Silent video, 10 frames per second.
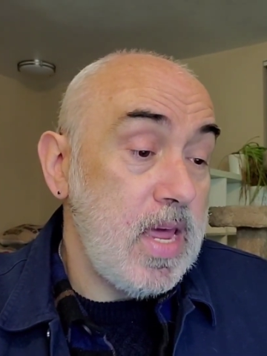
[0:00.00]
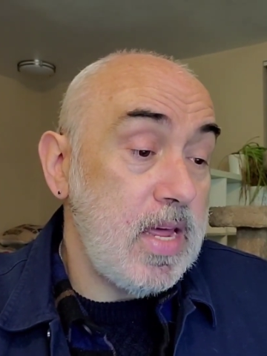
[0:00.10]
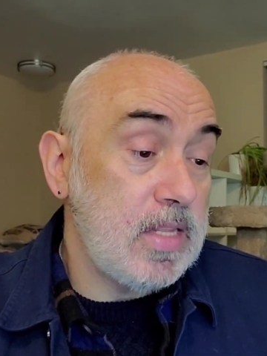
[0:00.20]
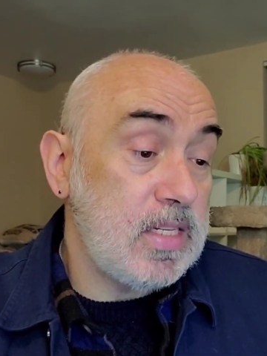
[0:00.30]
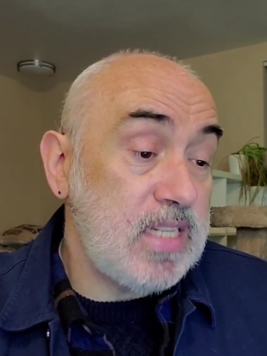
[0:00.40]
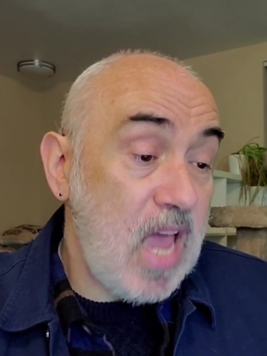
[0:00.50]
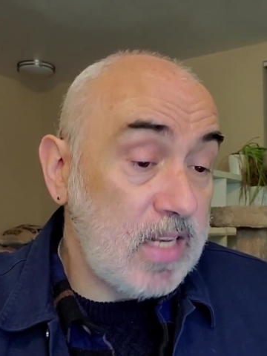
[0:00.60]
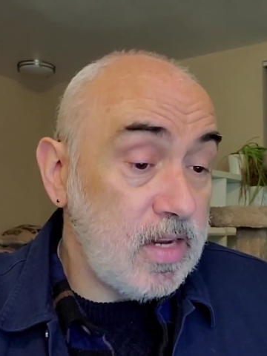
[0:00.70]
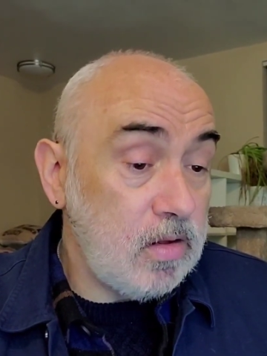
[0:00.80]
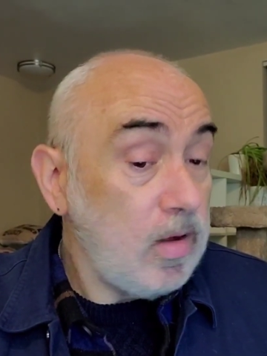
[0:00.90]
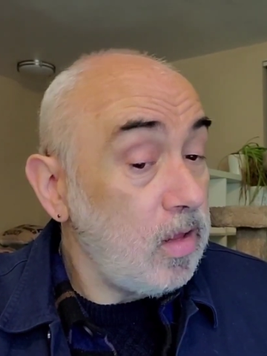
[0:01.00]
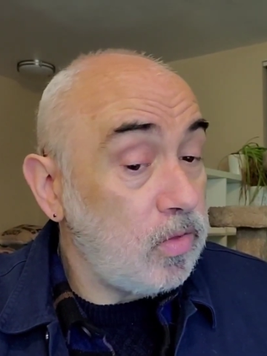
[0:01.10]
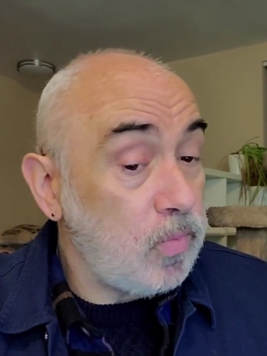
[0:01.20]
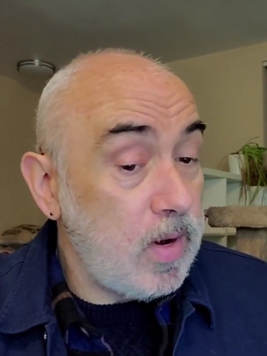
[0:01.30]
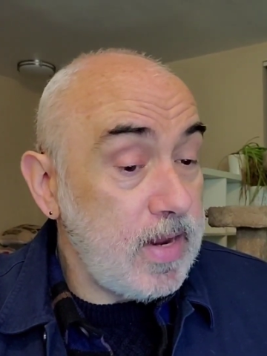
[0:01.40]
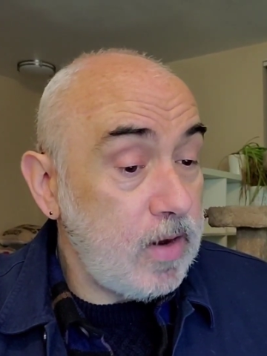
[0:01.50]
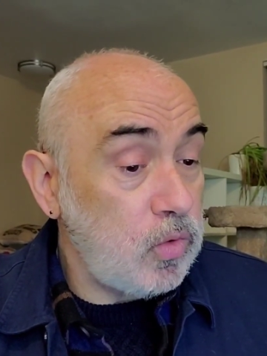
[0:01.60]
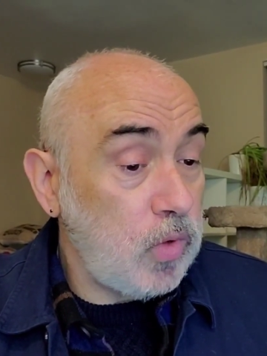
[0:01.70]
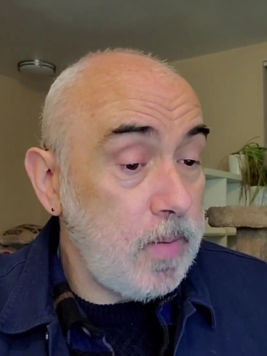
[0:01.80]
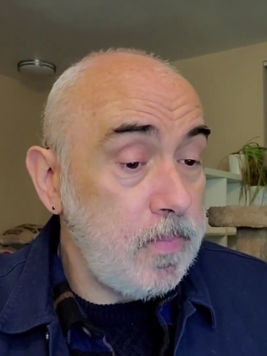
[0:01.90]
It's technically a three-day
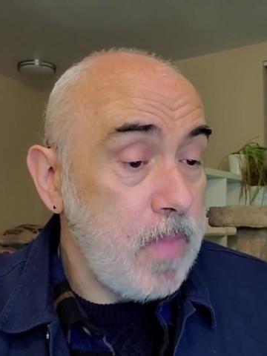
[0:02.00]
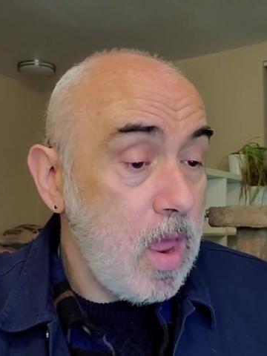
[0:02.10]
trip.